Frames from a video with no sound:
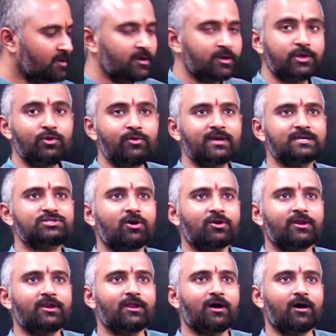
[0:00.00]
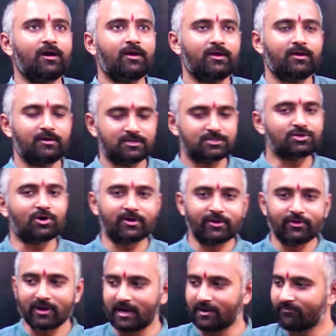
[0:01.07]
give you a shot in your
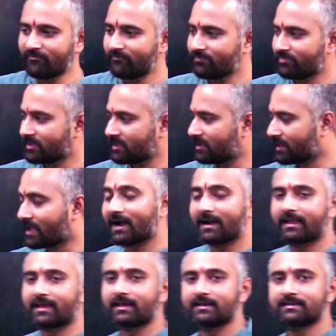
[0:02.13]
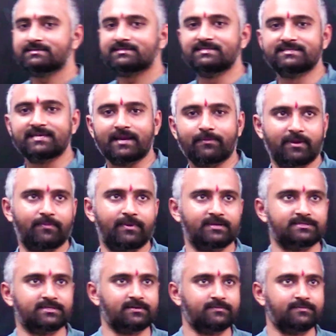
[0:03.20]
arm regarding CSAT preparation.